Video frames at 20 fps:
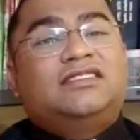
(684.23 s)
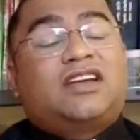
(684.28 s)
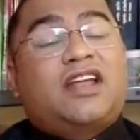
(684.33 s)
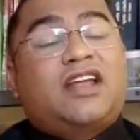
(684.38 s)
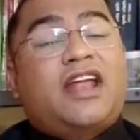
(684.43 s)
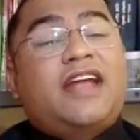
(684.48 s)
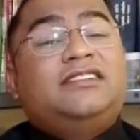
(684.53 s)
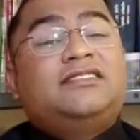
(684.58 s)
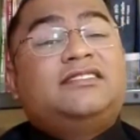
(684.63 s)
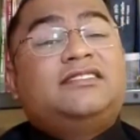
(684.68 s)

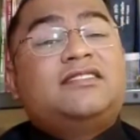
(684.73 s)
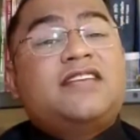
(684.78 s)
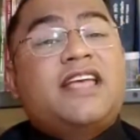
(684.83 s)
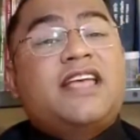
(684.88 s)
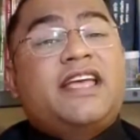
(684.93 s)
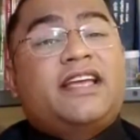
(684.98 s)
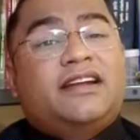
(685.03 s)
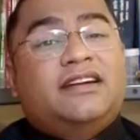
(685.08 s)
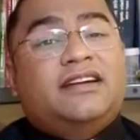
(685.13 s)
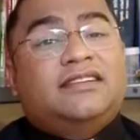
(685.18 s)
Great
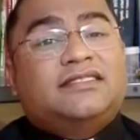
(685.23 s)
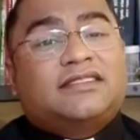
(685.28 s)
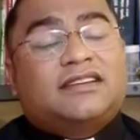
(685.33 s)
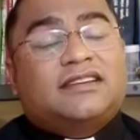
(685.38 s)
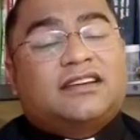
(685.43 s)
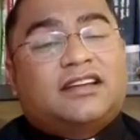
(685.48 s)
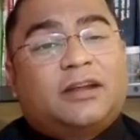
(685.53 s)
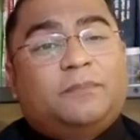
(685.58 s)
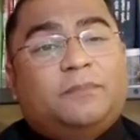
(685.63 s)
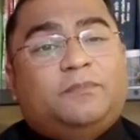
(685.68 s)
sacred
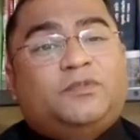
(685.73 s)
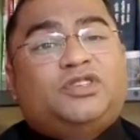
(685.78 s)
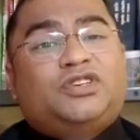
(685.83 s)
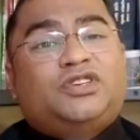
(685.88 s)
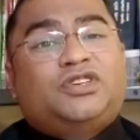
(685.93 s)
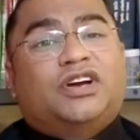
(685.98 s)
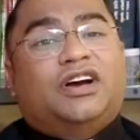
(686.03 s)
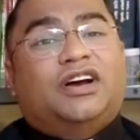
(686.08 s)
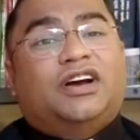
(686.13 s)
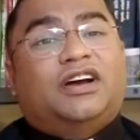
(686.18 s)

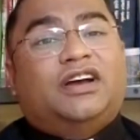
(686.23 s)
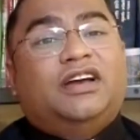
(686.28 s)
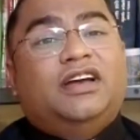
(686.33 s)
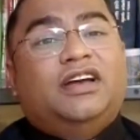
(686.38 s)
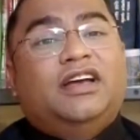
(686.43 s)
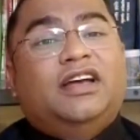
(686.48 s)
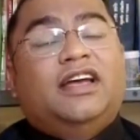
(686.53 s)
scripture